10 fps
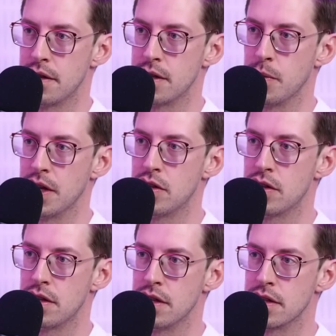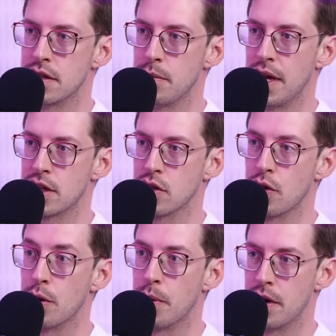as much as the
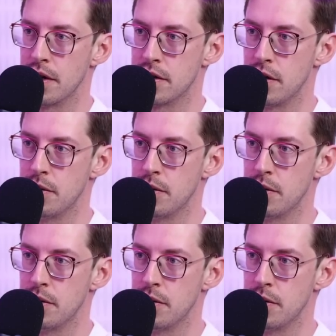bachelor parties do.